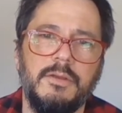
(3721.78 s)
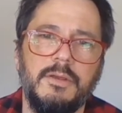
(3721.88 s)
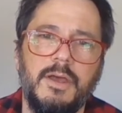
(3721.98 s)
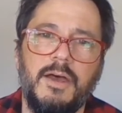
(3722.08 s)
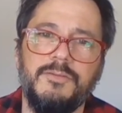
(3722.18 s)

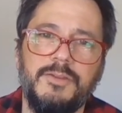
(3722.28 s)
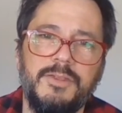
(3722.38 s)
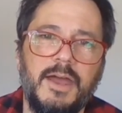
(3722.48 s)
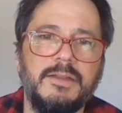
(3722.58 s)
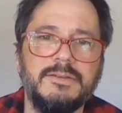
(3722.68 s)
After
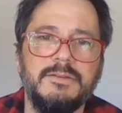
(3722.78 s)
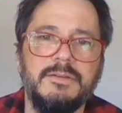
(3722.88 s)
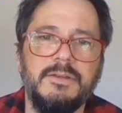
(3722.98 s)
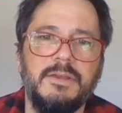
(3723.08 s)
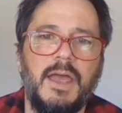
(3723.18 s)
that,
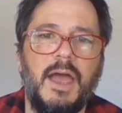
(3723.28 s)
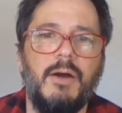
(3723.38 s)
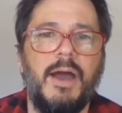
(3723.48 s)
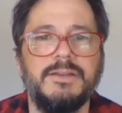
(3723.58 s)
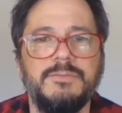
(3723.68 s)

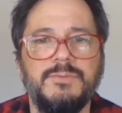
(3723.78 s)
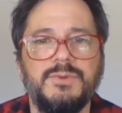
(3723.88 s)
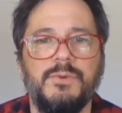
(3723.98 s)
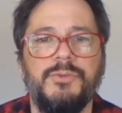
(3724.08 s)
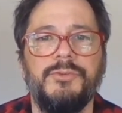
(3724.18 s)
our
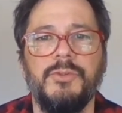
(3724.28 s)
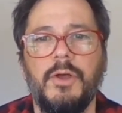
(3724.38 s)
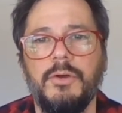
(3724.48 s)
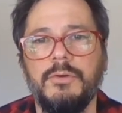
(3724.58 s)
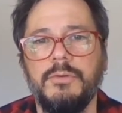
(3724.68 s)
atoms will
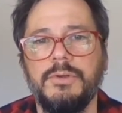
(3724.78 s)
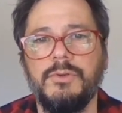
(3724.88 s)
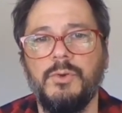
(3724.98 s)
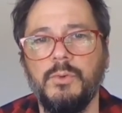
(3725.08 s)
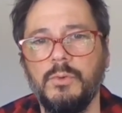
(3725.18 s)
slow
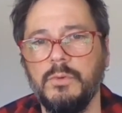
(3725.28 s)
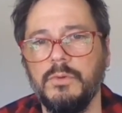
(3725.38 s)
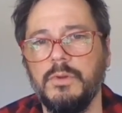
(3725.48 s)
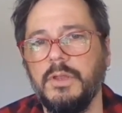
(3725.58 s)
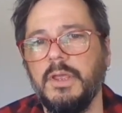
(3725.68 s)
and cool,